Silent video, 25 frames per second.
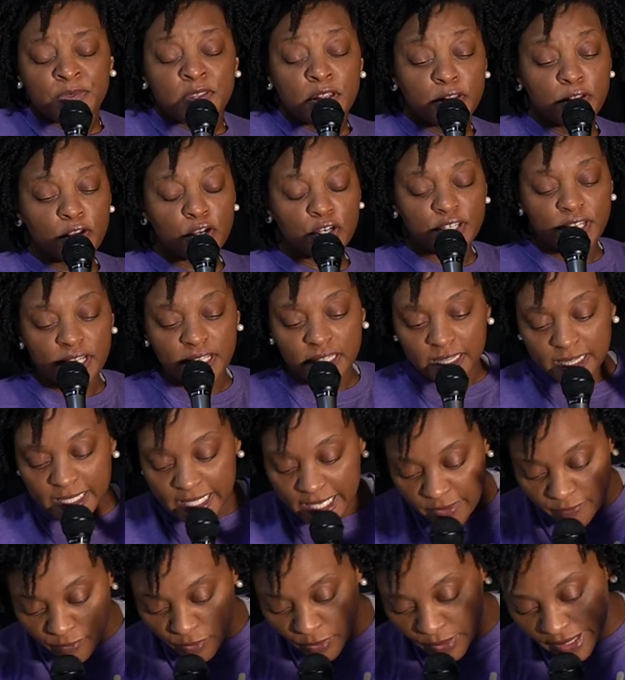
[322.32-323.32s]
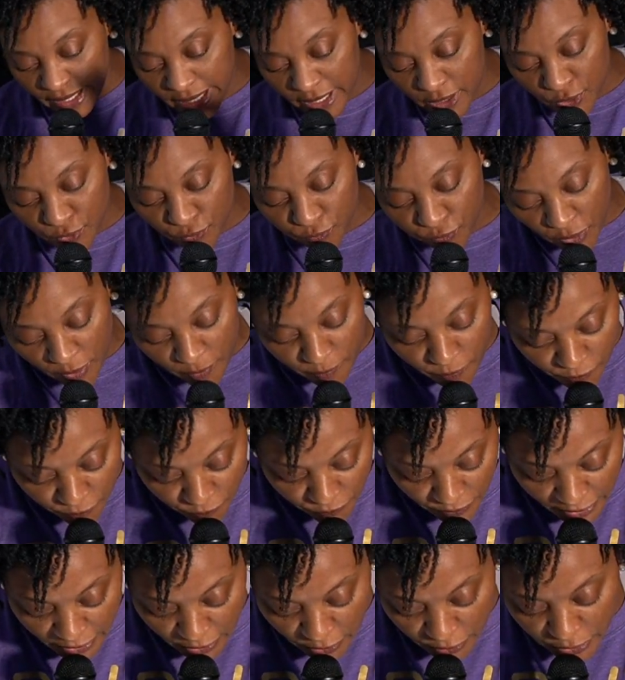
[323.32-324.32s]
You're delivering us from
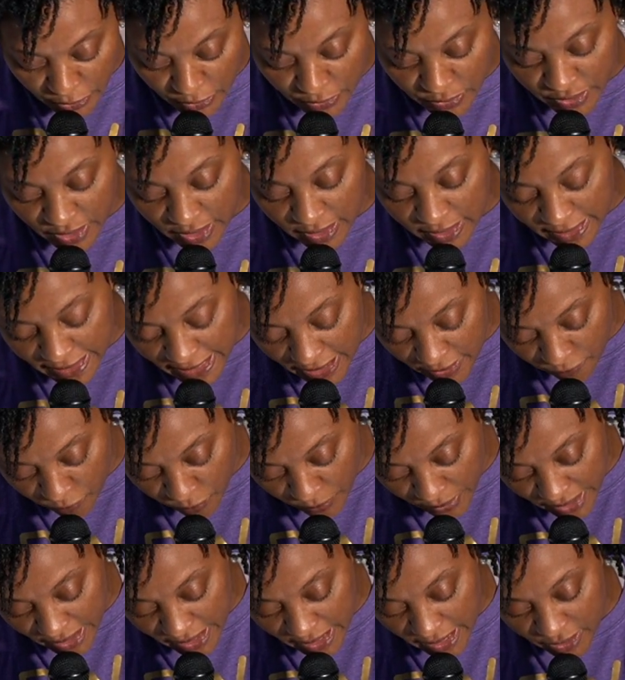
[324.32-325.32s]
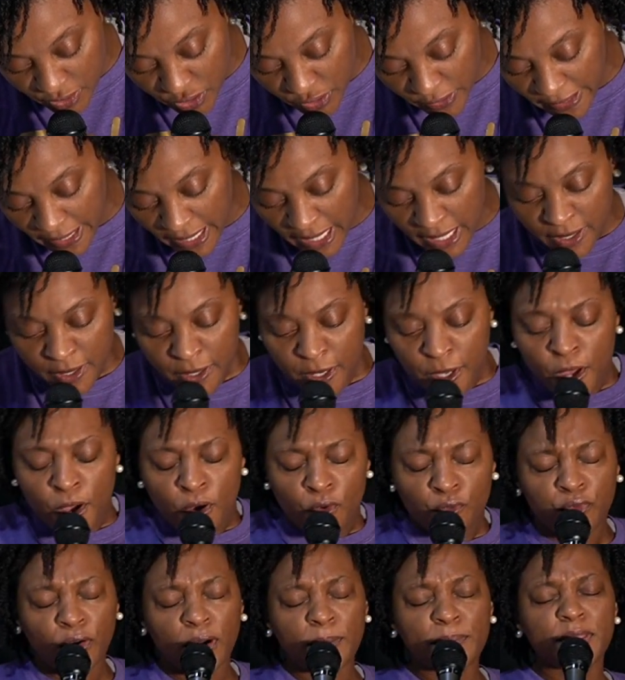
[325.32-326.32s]
fear. You're delivering us, God,
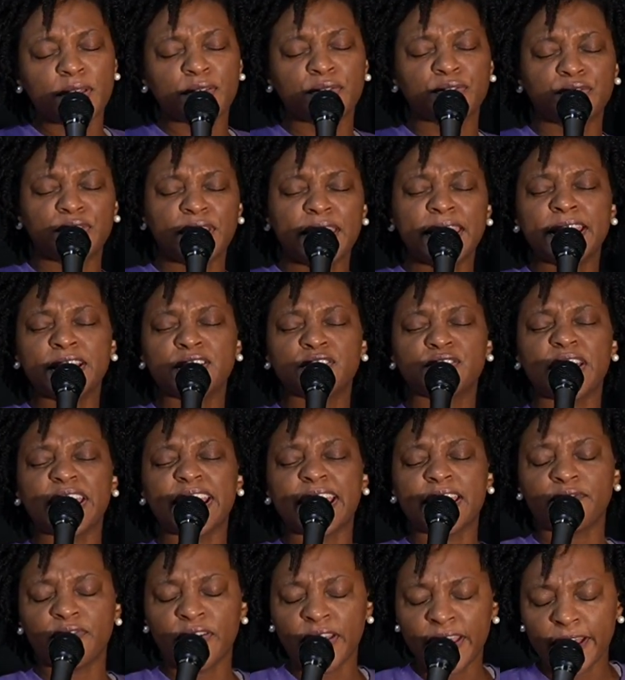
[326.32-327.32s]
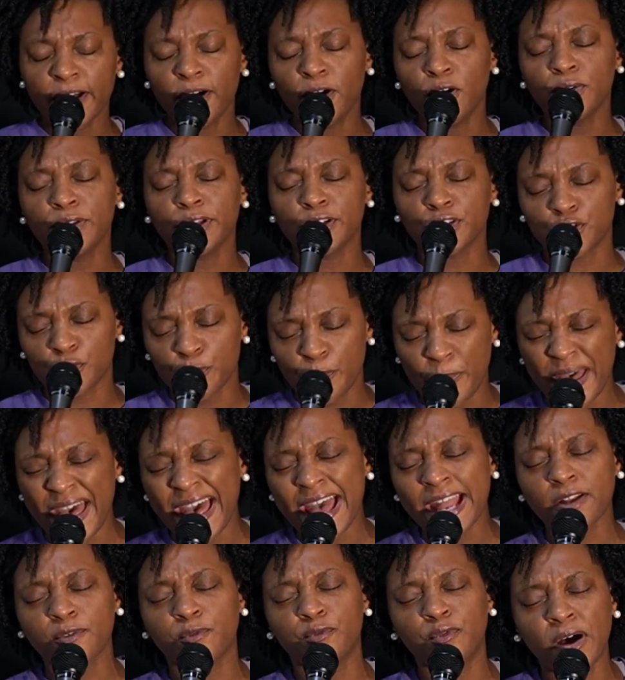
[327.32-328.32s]
from the things that have held us
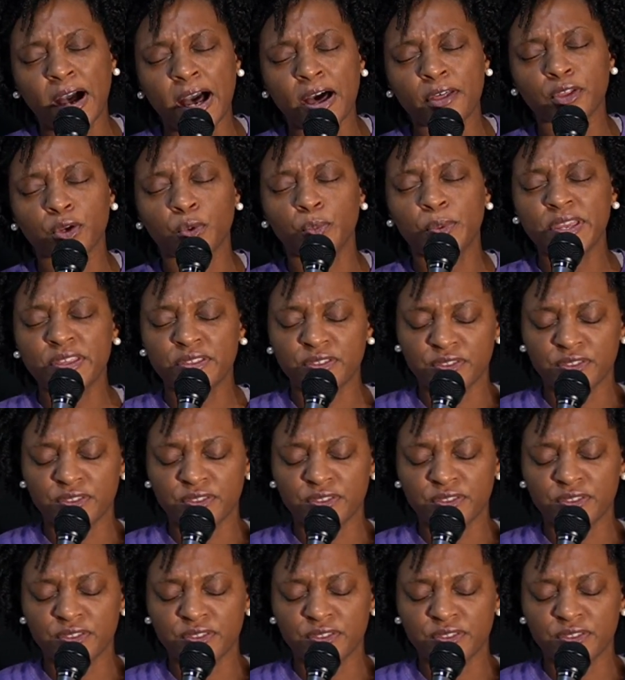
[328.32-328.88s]
back, Father. Father, we